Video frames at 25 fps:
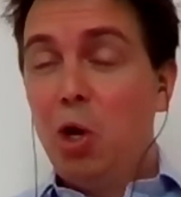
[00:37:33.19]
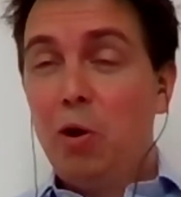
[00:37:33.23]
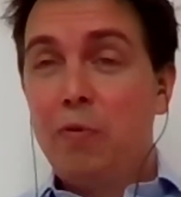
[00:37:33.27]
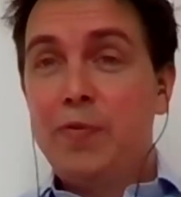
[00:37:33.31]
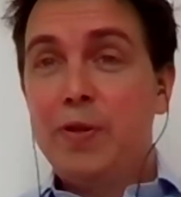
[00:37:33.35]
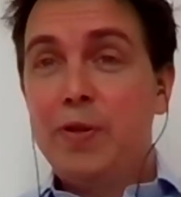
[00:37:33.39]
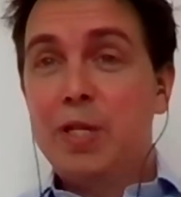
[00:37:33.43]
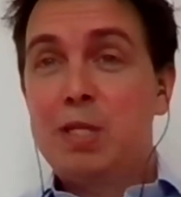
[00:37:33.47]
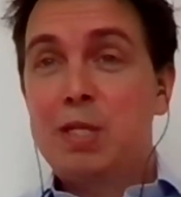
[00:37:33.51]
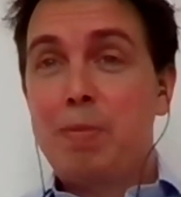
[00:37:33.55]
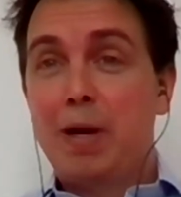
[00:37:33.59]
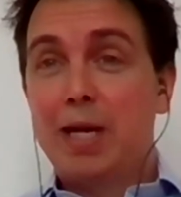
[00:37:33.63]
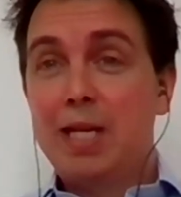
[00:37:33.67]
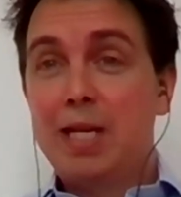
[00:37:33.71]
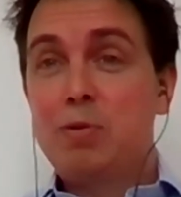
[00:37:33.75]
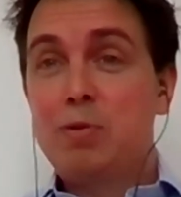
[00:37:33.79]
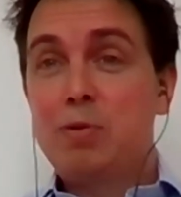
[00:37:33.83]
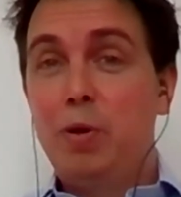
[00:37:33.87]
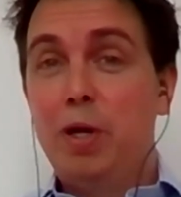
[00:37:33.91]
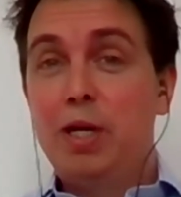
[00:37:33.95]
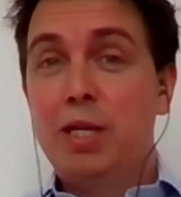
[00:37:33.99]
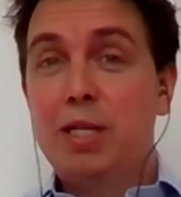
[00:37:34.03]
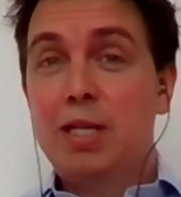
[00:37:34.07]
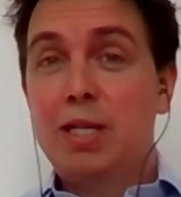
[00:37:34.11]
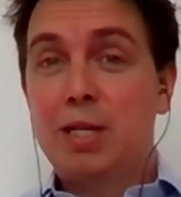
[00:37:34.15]

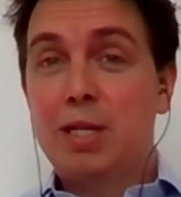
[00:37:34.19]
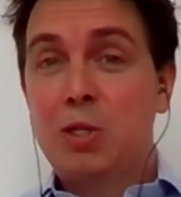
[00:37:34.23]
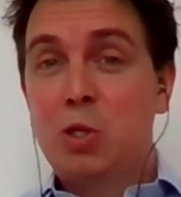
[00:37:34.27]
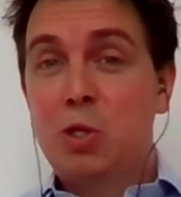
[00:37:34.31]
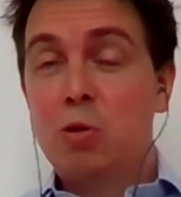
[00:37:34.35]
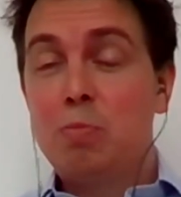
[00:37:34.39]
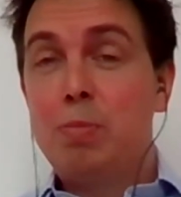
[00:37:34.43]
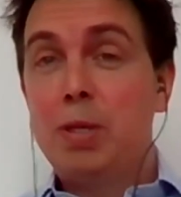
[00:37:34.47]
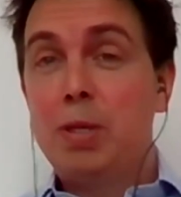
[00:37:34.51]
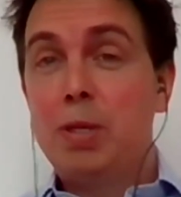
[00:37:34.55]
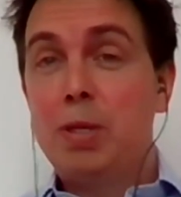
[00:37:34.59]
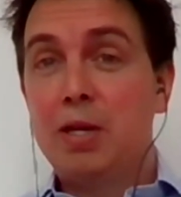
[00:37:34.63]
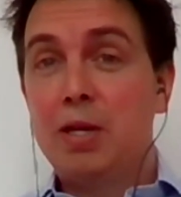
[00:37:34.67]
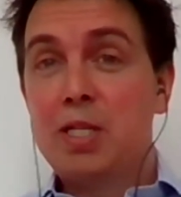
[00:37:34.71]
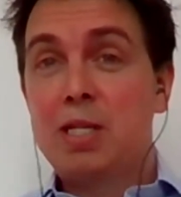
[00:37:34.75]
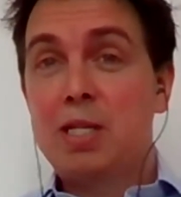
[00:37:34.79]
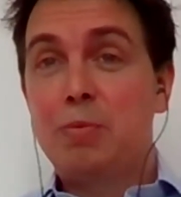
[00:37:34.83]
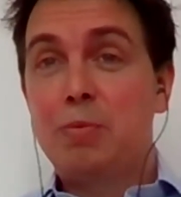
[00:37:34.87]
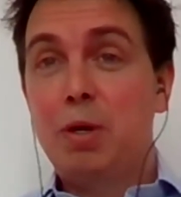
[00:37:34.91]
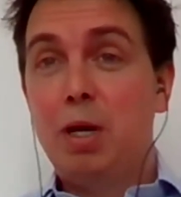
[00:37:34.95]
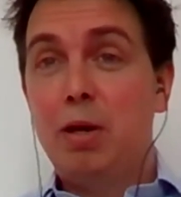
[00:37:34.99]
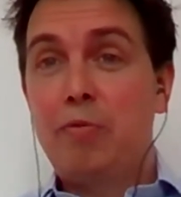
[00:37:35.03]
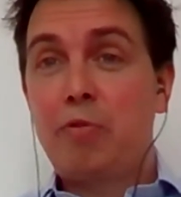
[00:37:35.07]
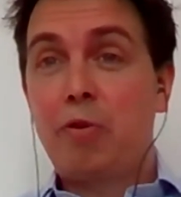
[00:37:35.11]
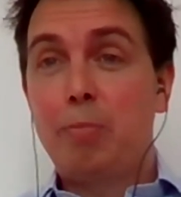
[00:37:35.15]
office-based workers could be
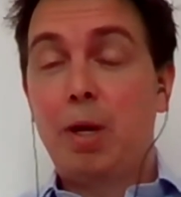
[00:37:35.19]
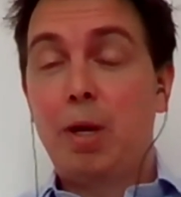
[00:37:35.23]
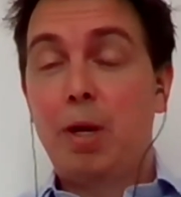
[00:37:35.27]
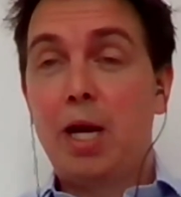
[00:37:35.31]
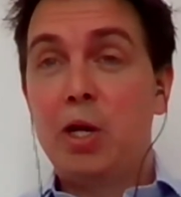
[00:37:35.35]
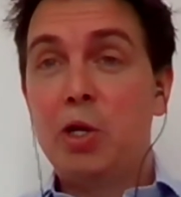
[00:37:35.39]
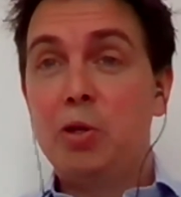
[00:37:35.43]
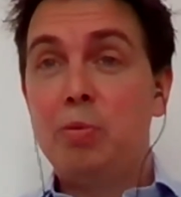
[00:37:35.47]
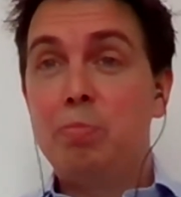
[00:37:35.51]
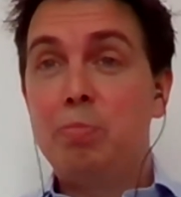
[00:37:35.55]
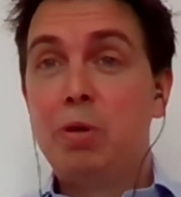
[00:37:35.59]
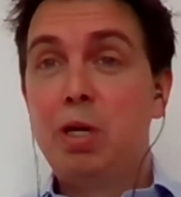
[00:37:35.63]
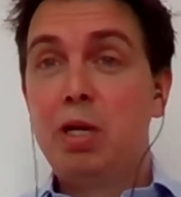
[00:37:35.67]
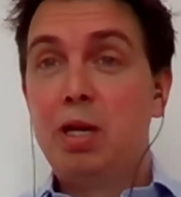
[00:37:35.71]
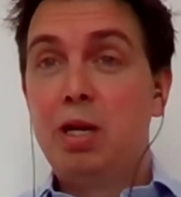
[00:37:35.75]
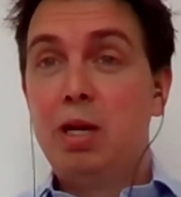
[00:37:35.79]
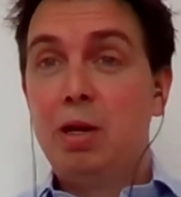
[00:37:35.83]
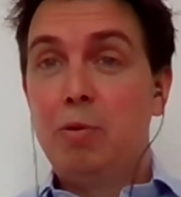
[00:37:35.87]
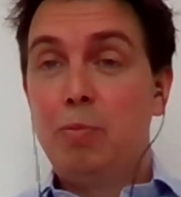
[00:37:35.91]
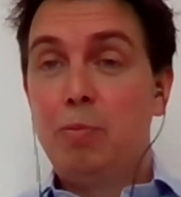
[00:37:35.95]
asked to work from home,